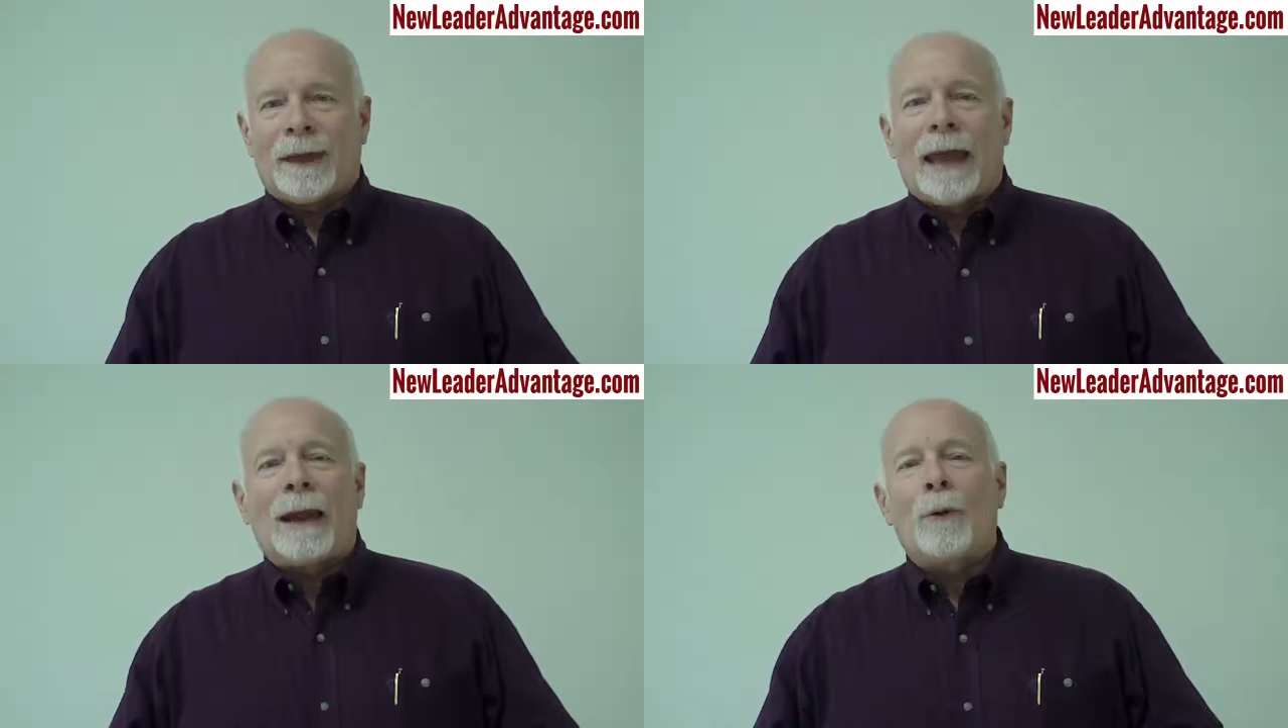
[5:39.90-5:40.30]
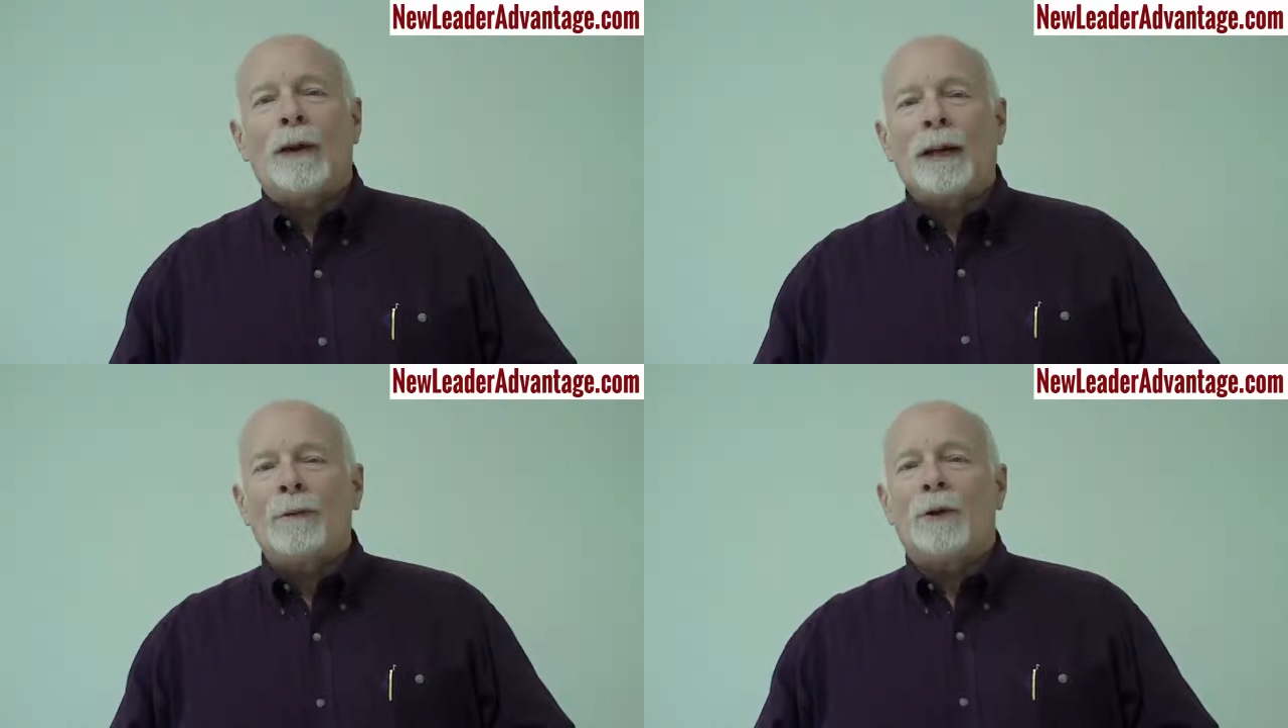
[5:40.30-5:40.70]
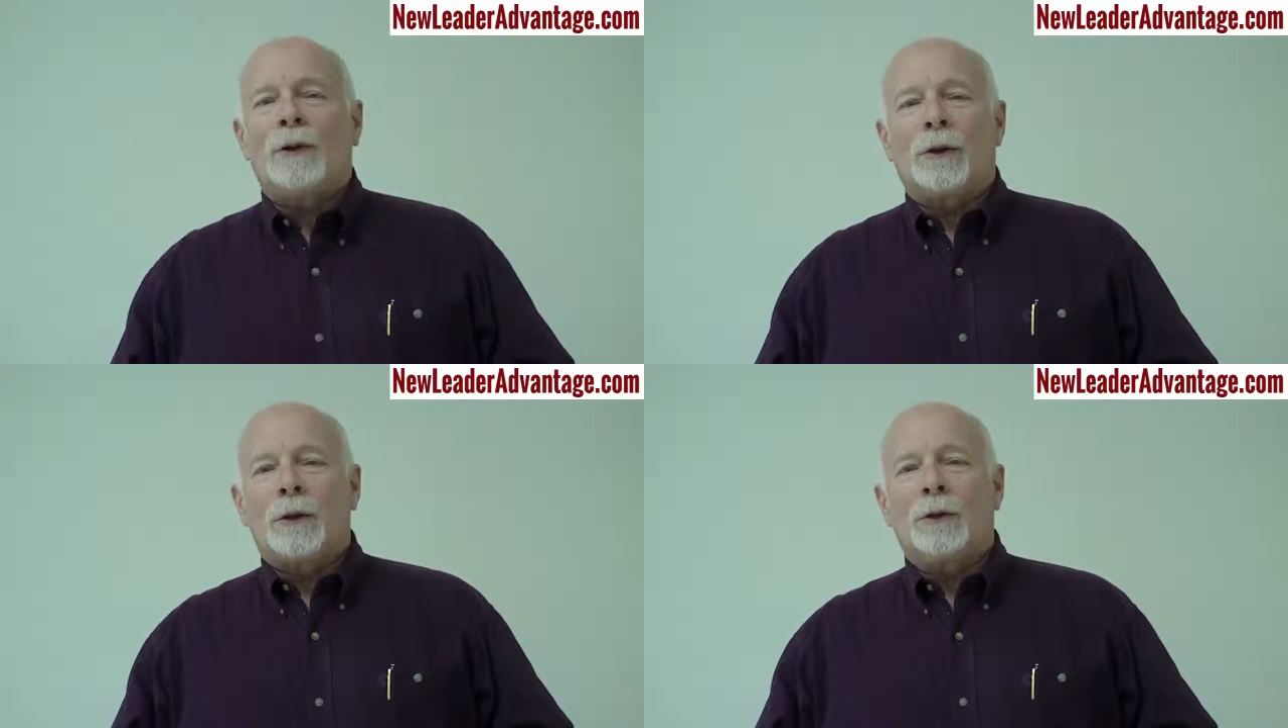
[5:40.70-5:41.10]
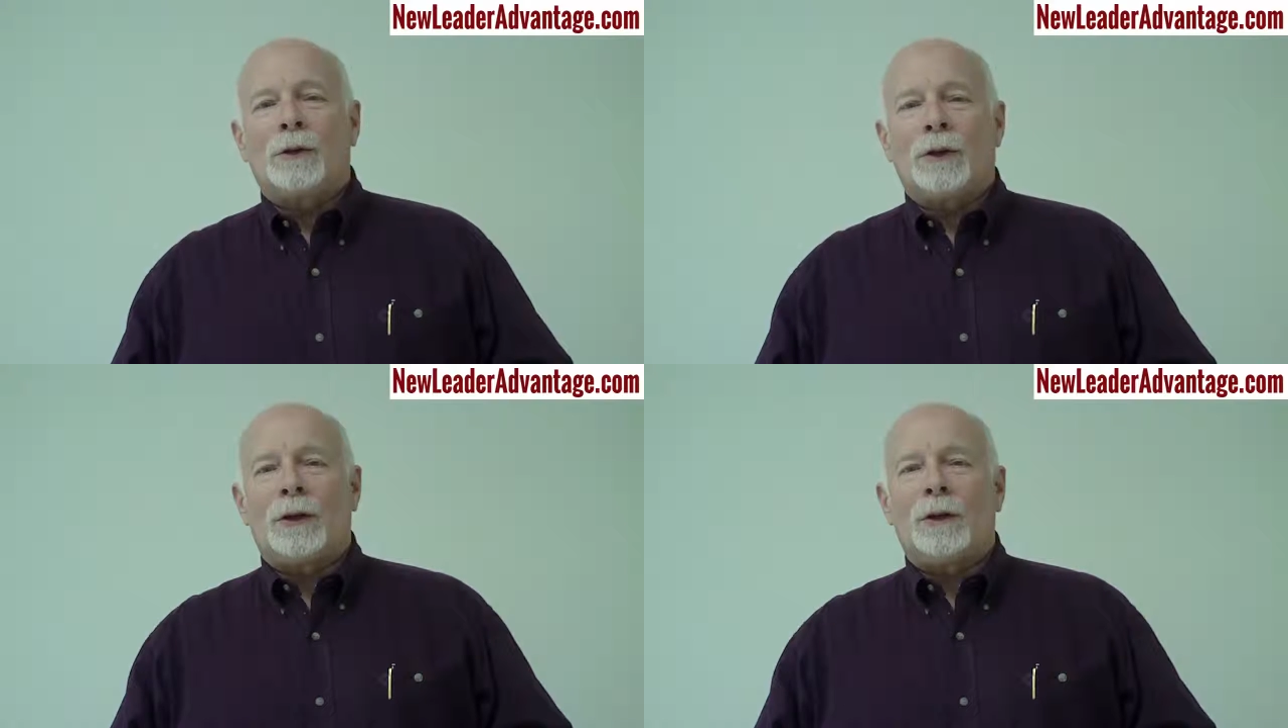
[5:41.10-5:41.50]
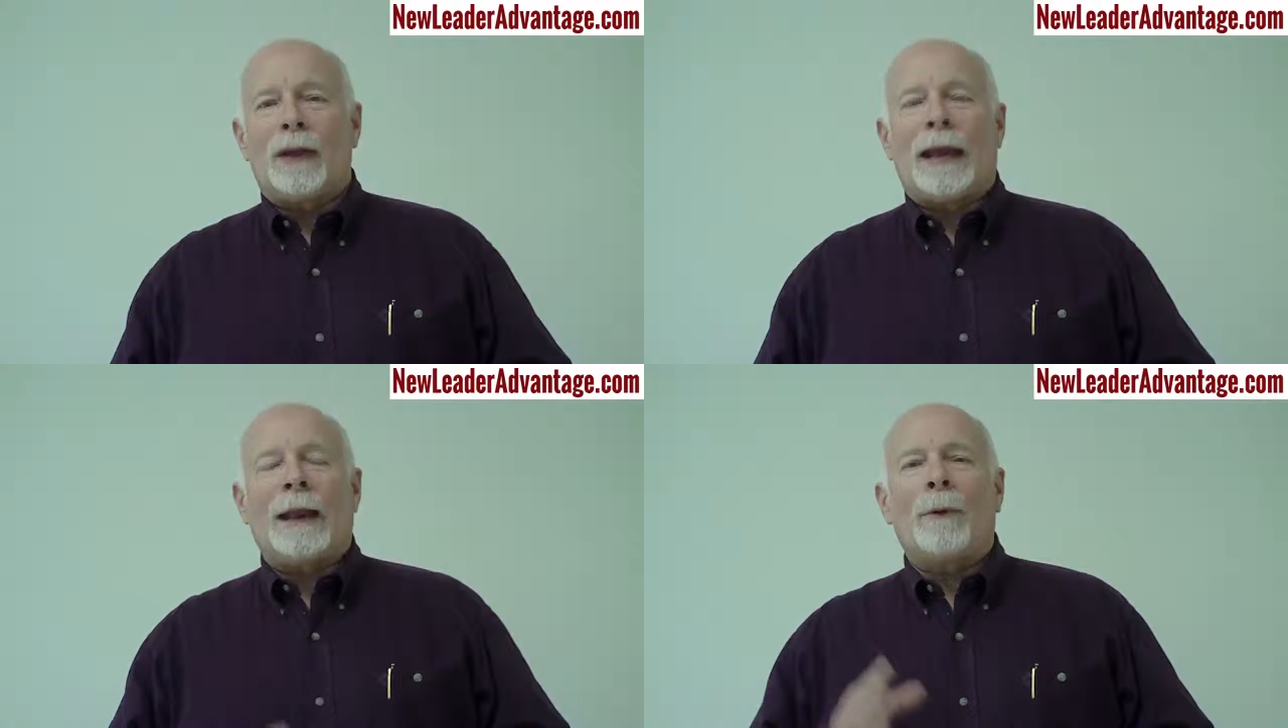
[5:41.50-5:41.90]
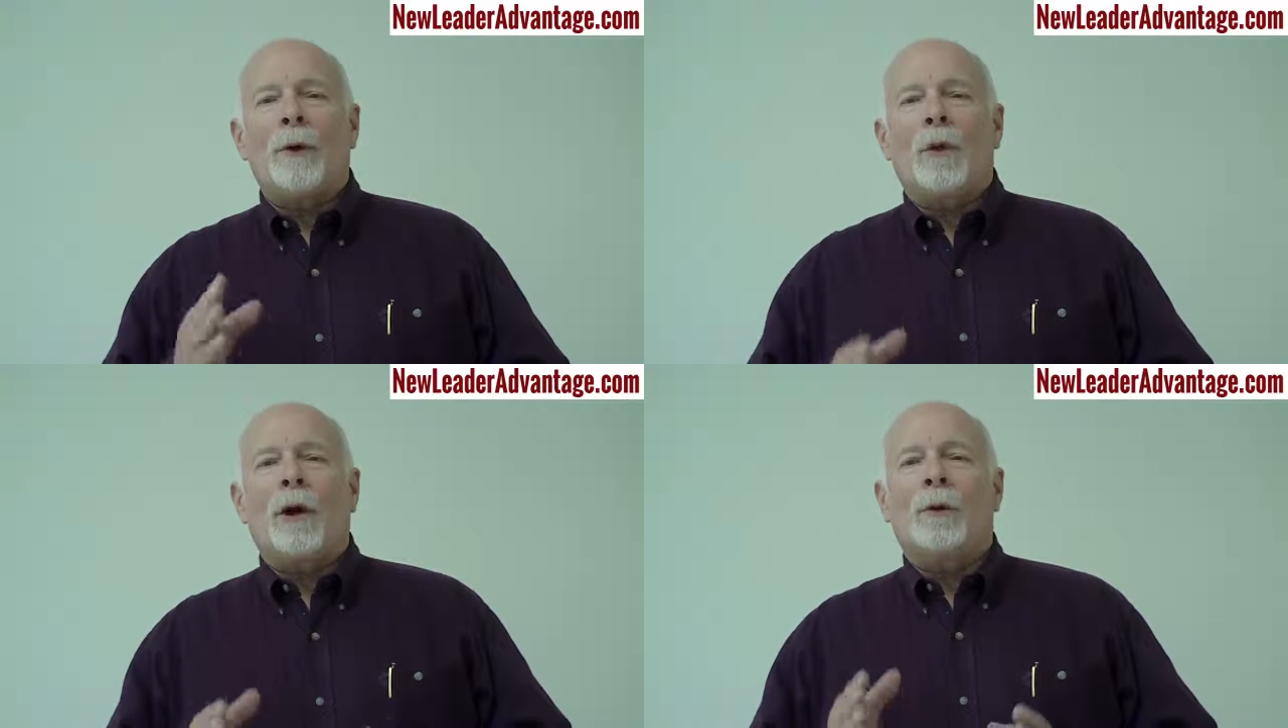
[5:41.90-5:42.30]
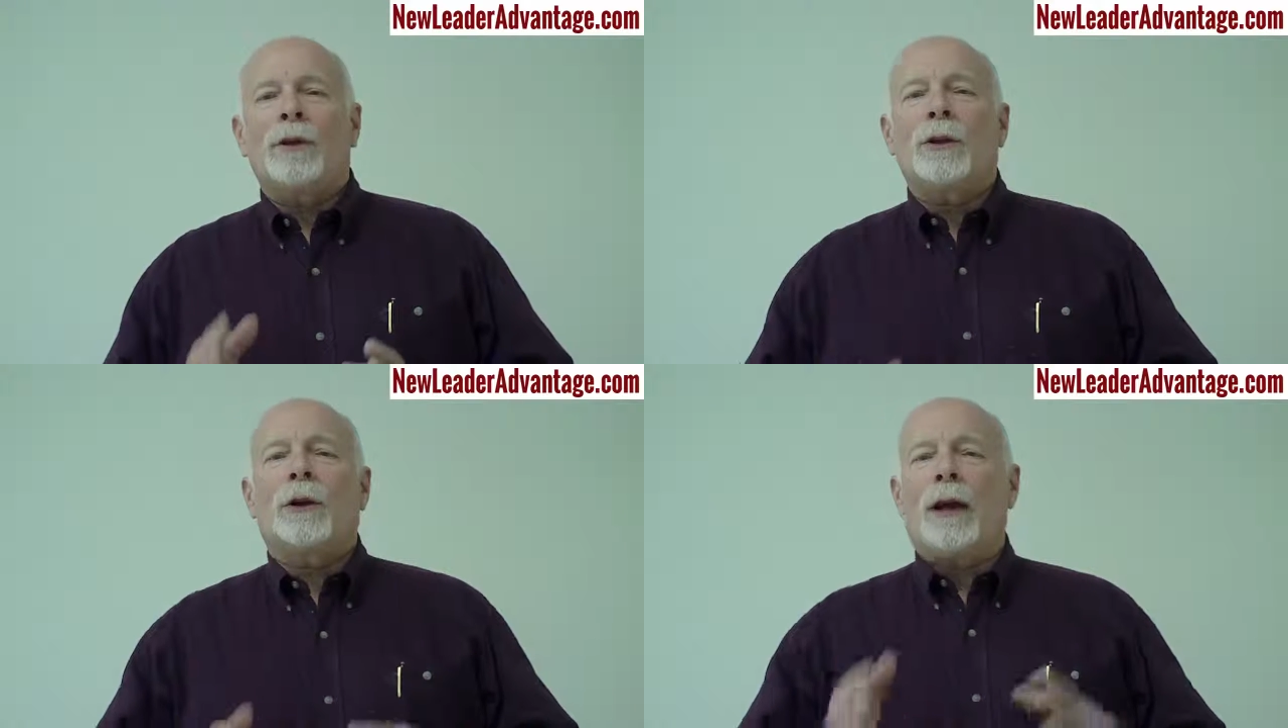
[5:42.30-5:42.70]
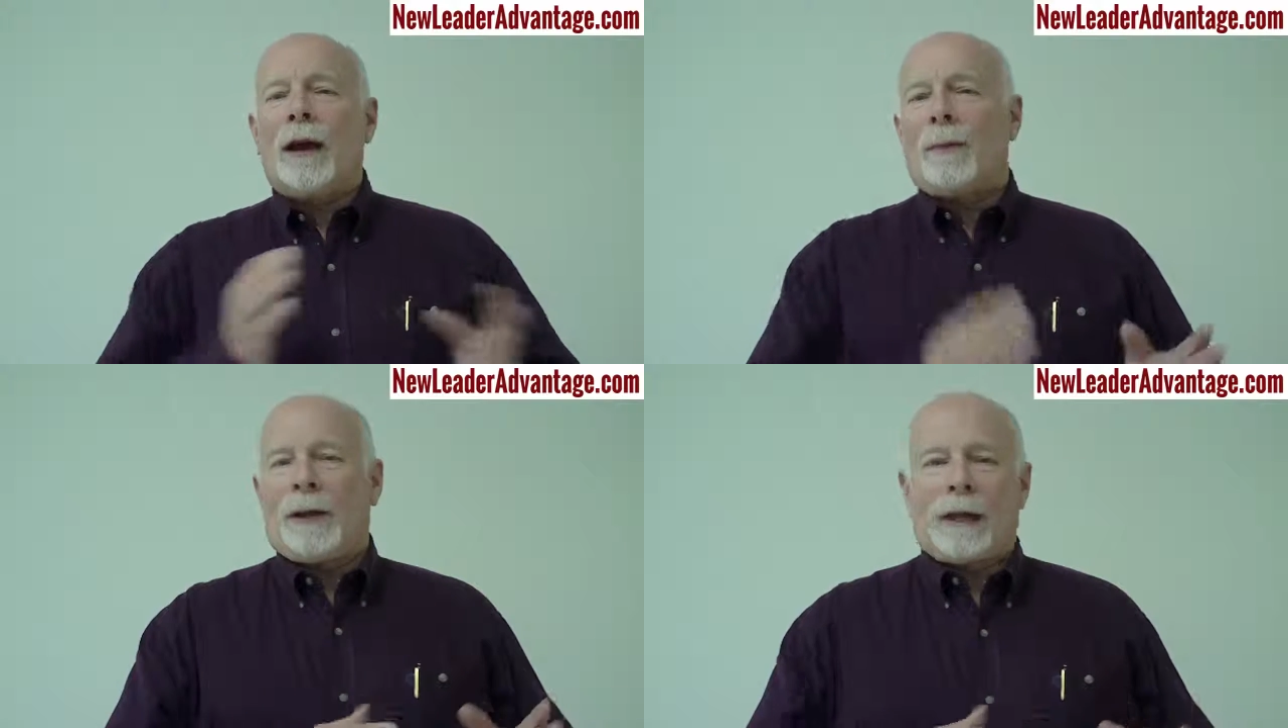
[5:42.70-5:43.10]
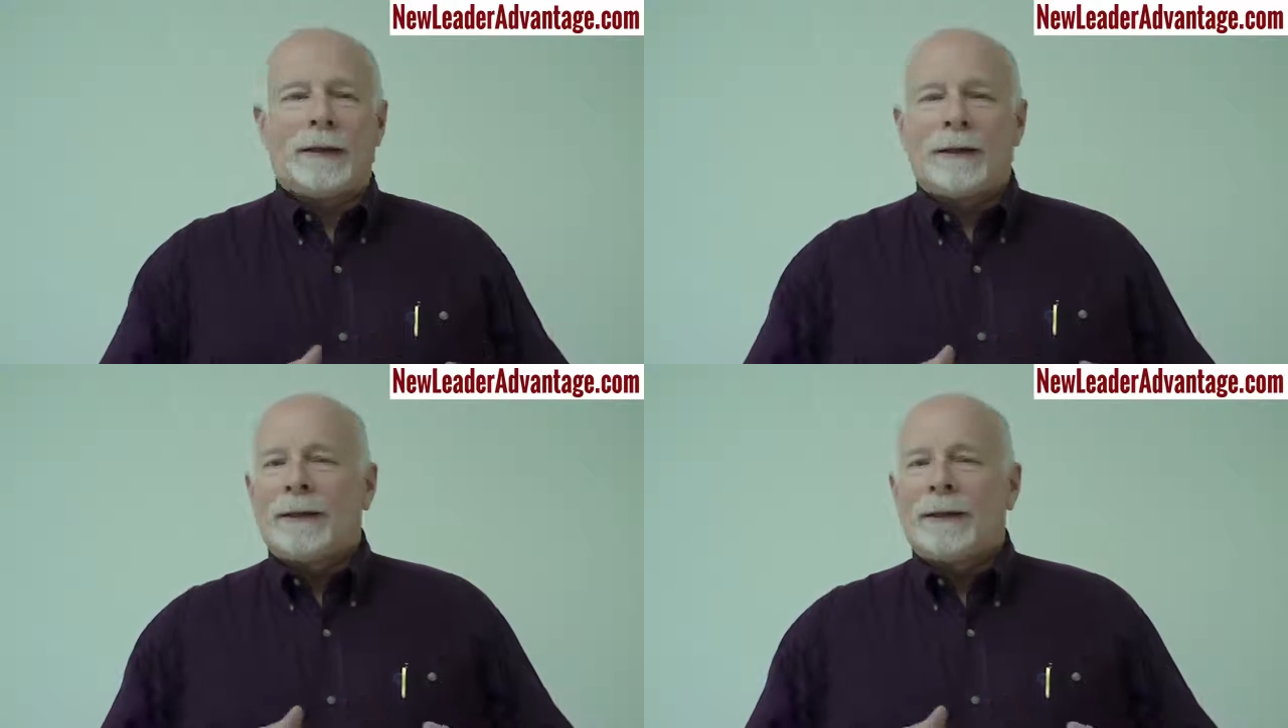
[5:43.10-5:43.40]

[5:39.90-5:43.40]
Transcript: And I want to give you the tools to do that. I want to work with your company.